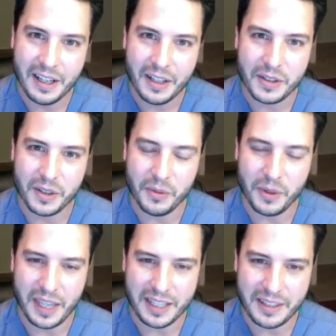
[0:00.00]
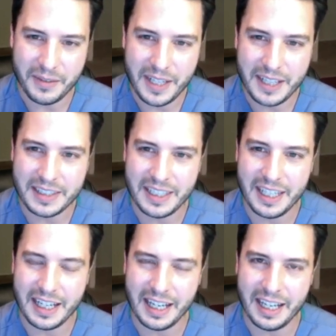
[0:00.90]
So with that 7-day
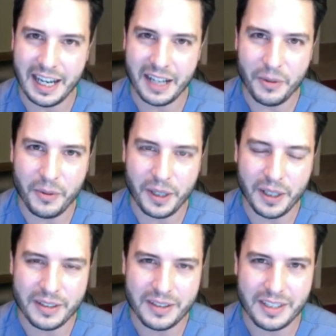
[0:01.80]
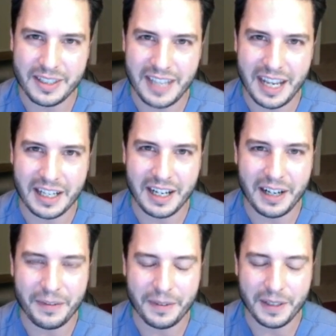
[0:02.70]
skin, I don't want to just take it
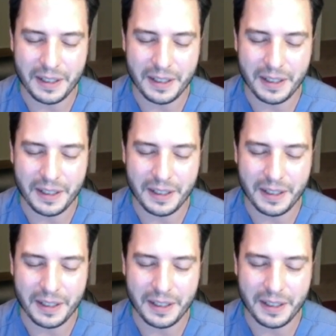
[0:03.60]
off